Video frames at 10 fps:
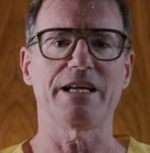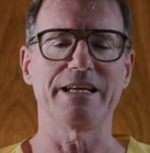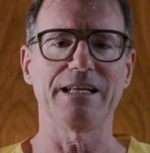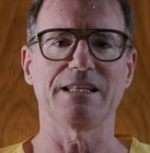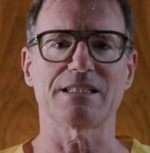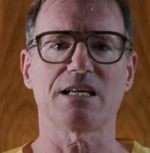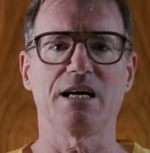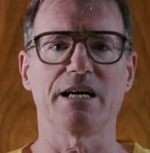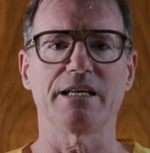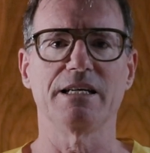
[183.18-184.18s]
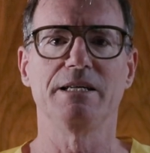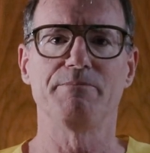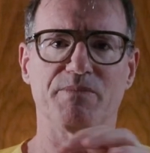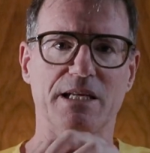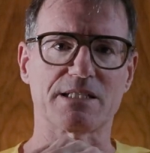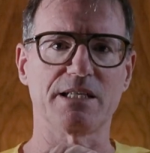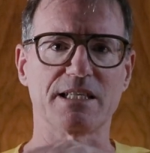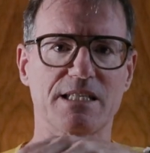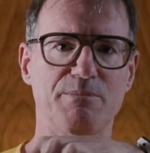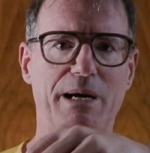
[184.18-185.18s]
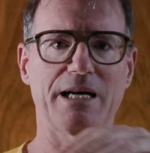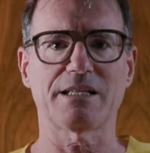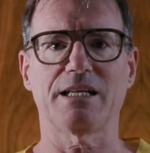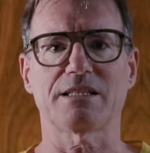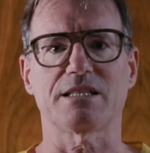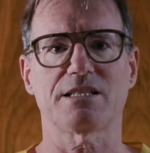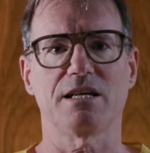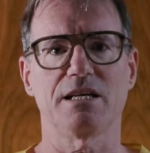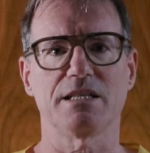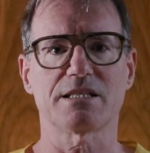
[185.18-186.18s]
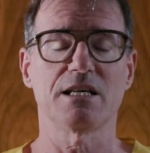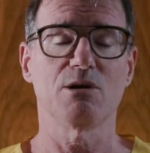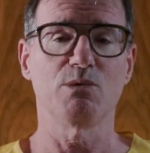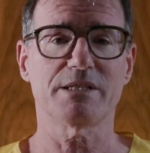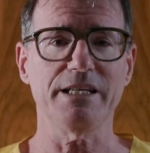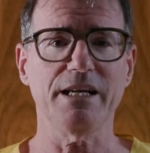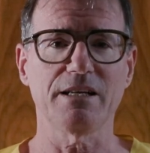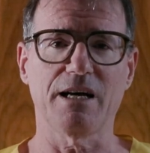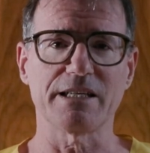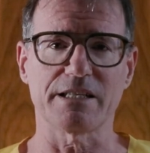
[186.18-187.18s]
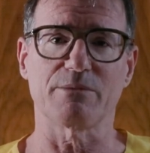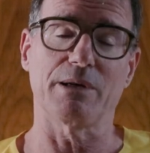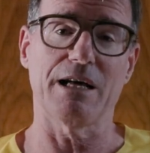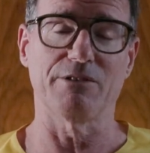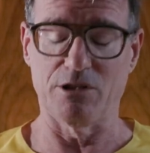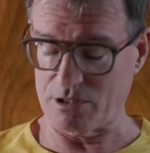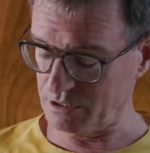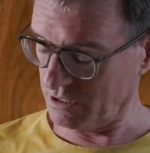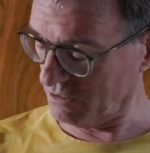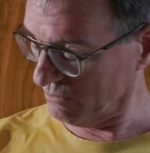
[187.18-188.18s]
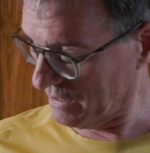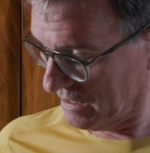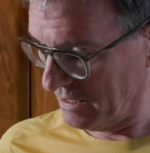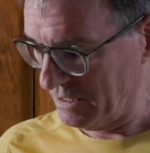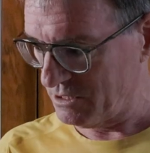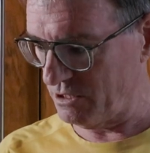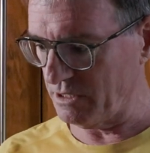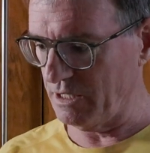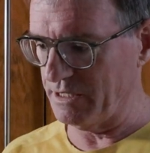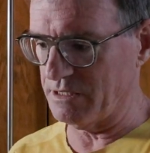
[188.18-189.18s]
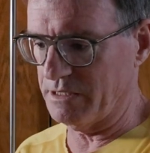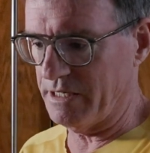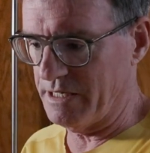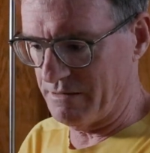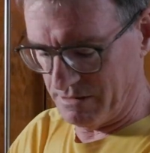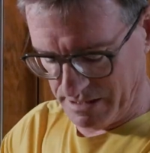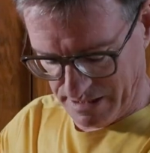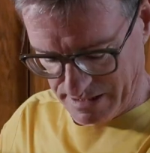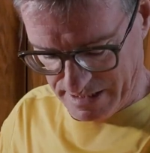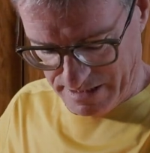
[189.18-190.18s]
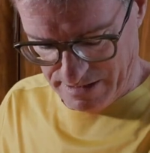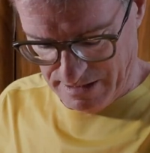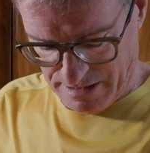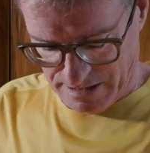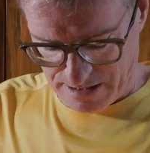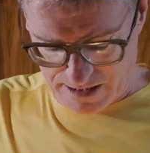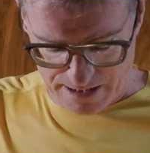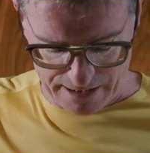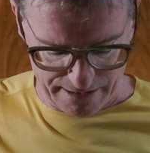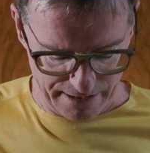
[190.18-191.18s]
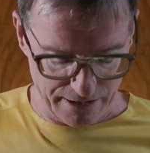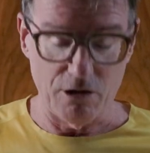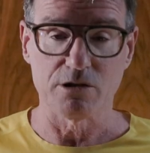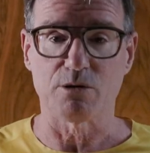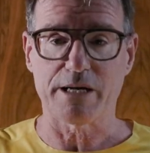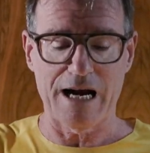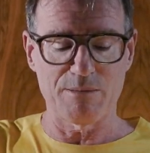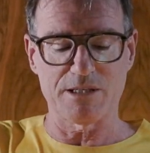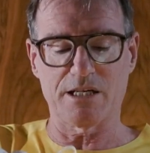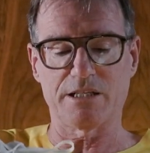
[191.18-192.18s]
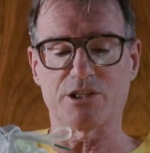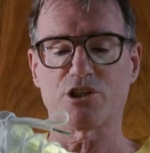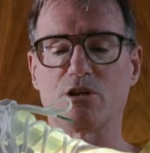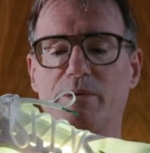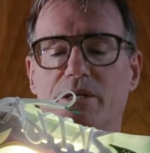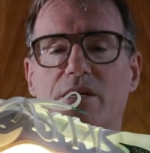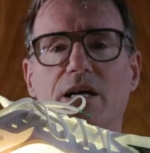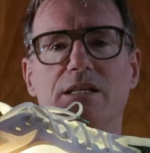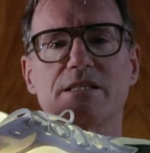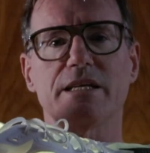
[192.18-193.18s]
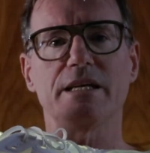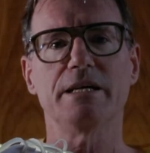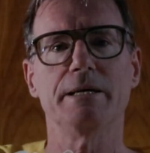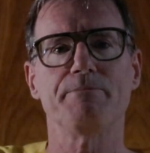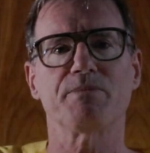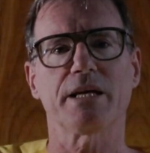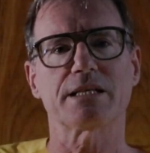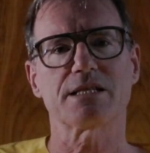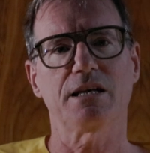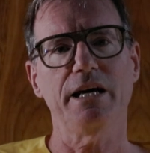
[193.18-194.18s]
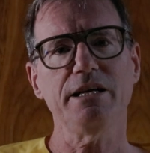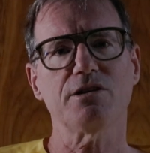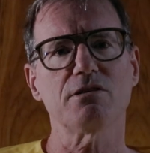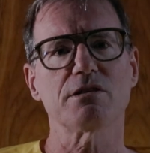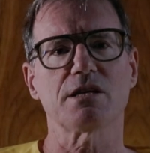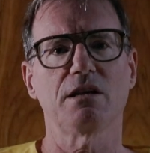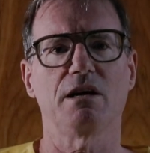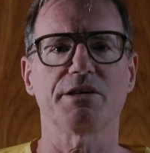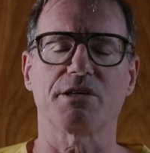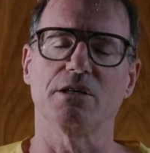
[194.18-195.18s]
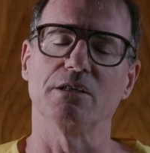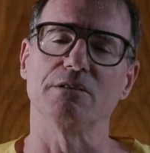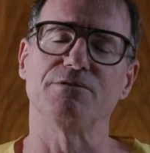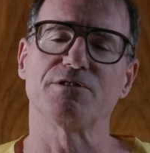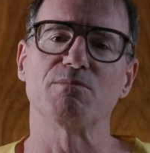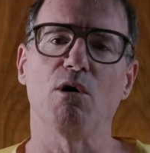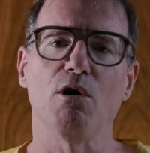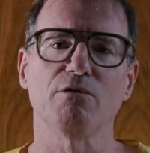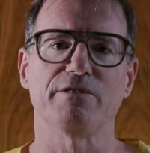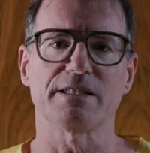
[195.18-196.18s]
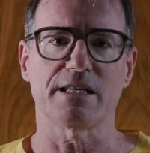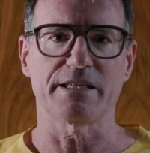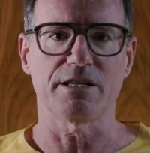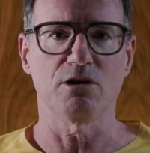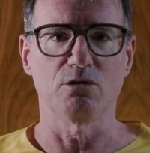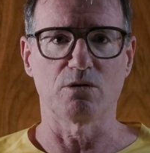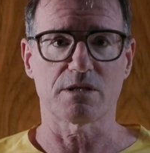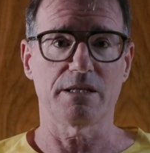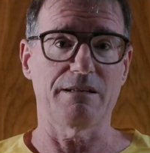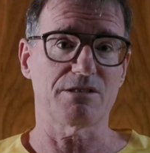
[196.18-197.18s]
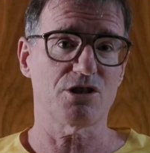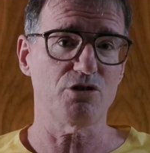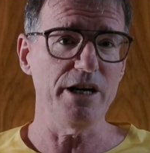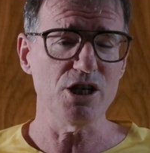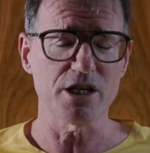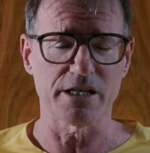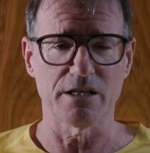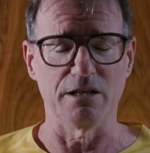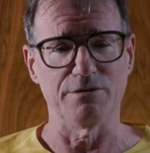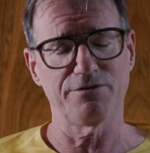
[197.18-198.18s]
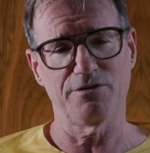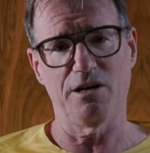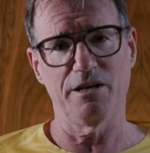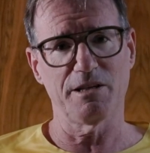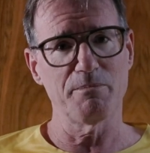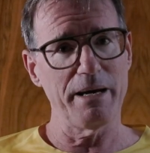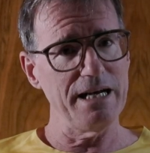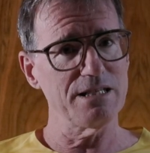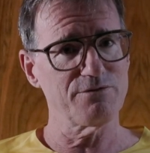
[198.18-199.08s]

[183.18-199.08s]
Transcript: heel that's high. It's nicely padded at the sides. We'll stick a light in and we'll have a look. So turn the light on here and stick it in, and then also camera inside the shoe. But you can kind of see it's like there is a lot of small ventilated holes. Now, strangely enough, on the men's